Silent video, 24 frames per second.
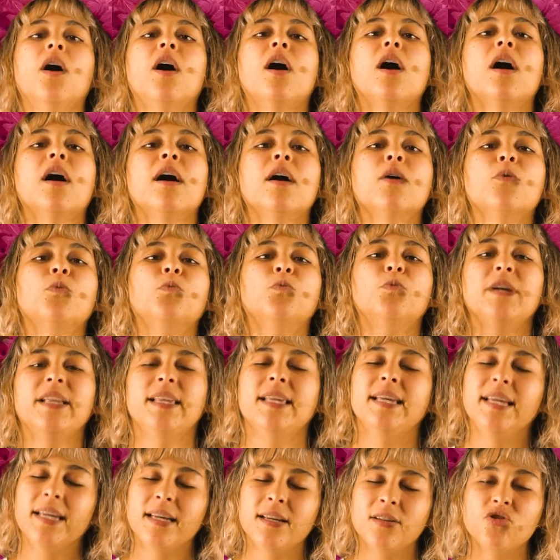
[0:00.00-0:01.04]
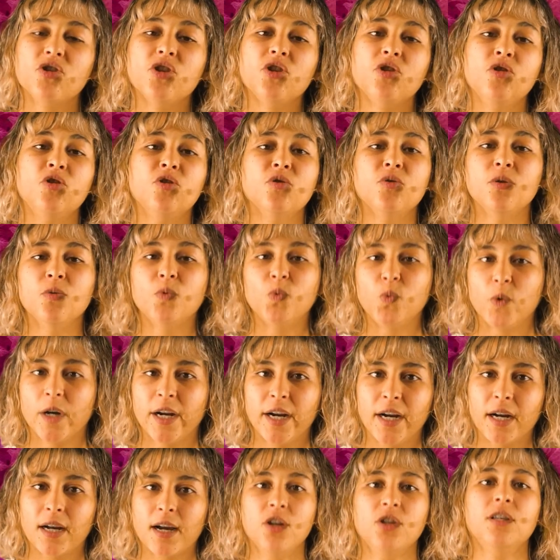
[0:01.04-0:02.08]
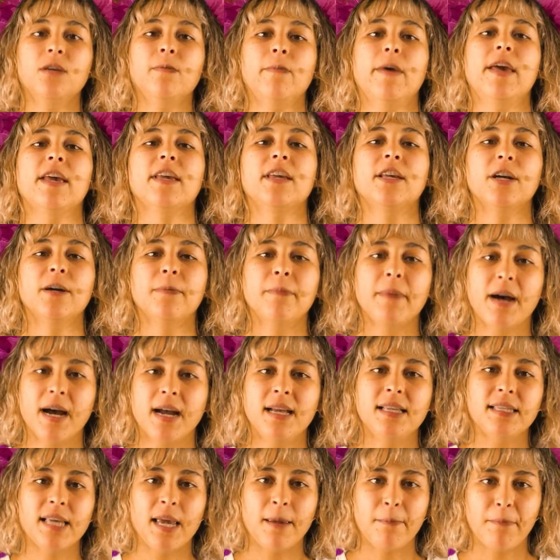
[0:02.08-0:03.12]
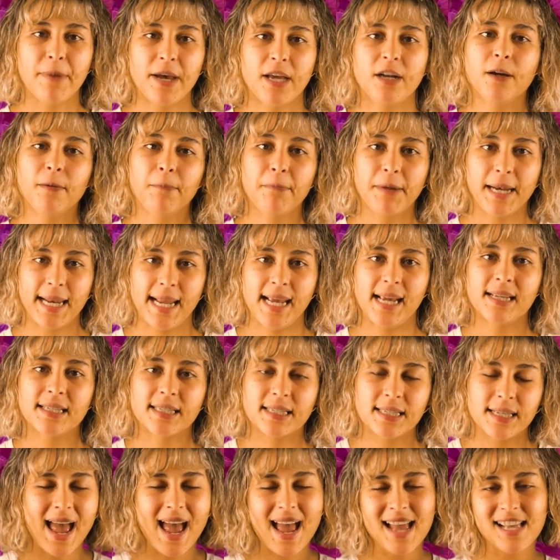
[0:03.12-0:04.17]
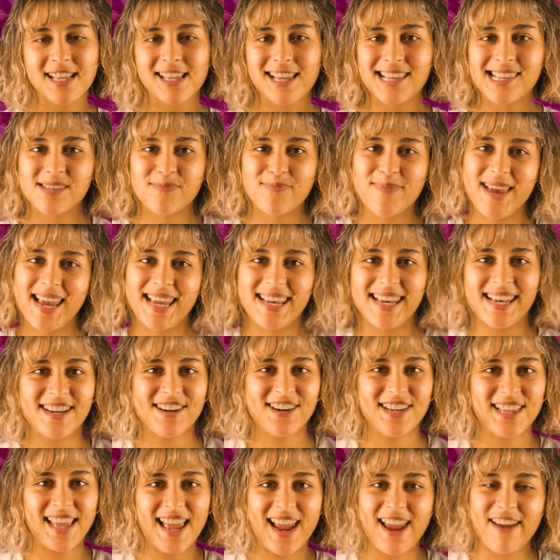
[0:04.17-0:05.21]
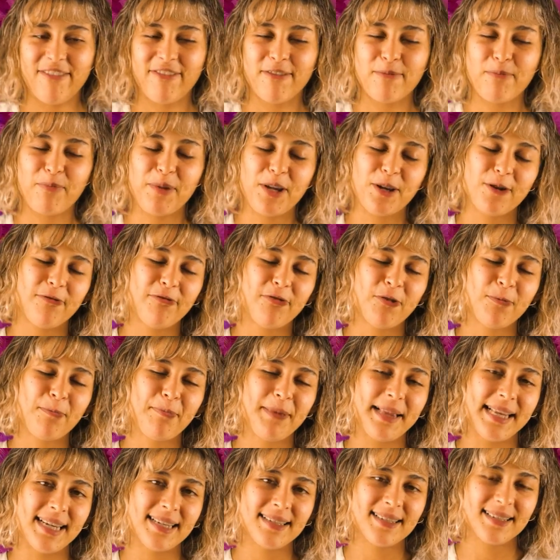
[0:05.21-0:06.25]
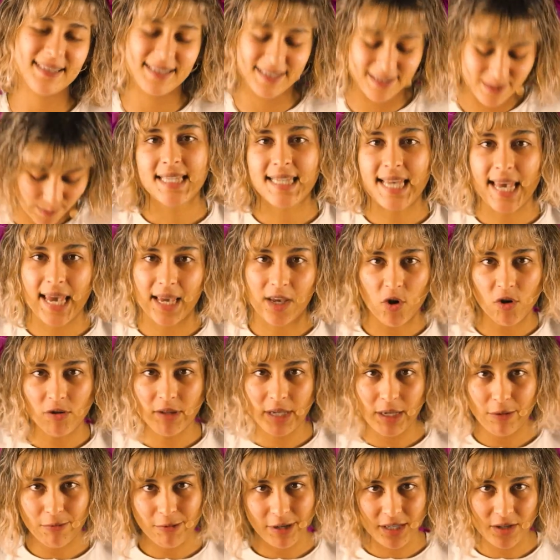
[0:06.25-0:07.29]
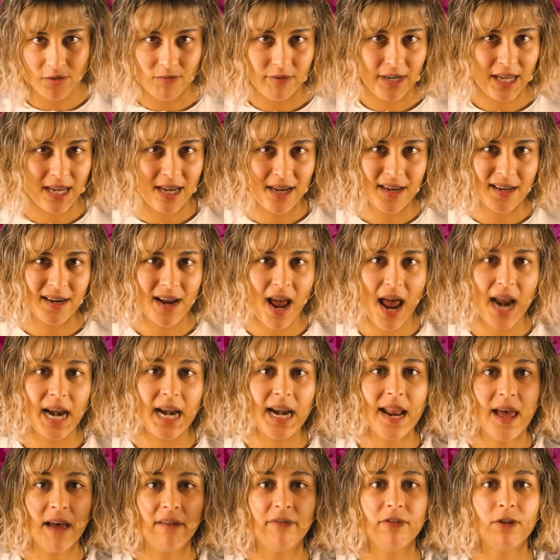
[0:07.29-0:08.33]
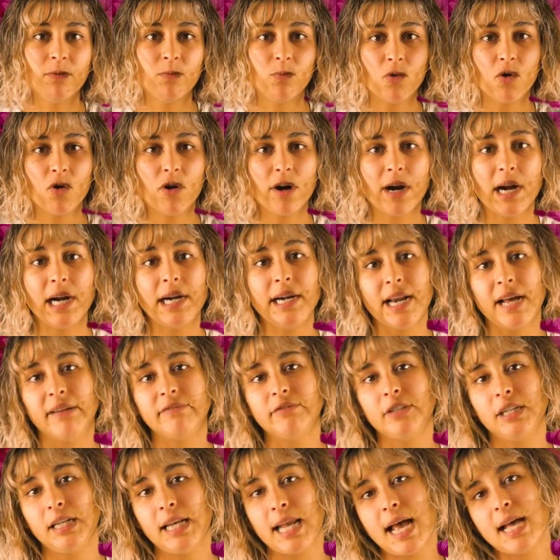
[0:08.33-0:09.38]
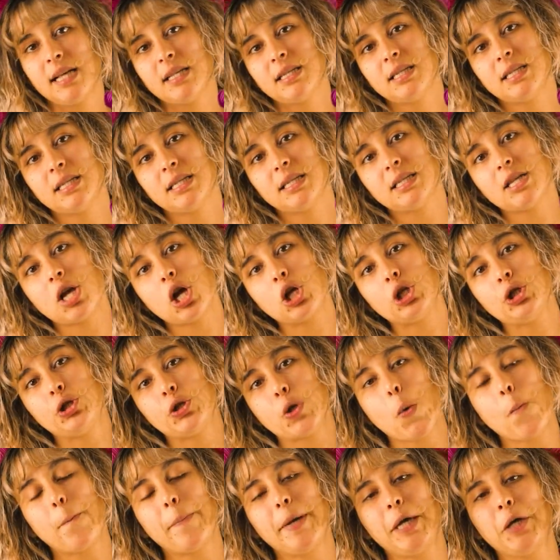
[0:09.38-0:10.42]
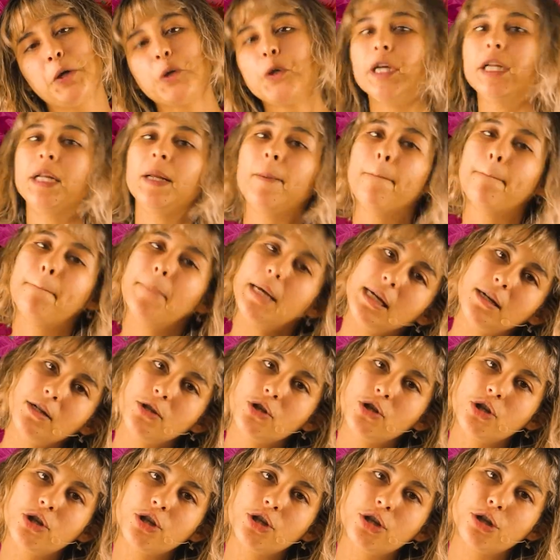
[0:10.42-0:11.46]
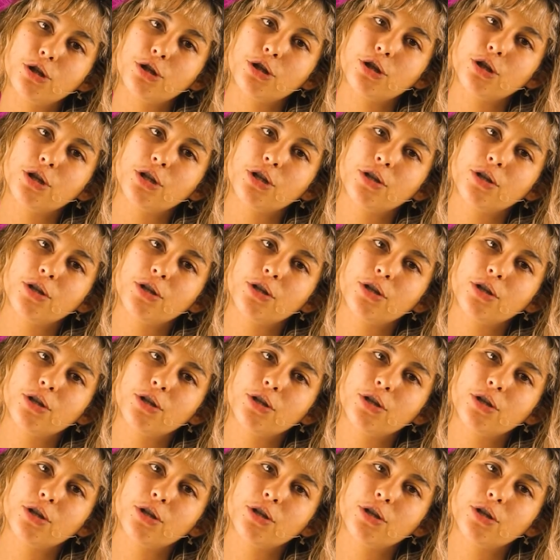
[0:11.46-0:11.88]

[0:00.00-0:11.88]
are willing to do the work to make your mind a better place, hence making your life a beautiful place. Take only what you need, never more, never less. Don't be greedy, bitch.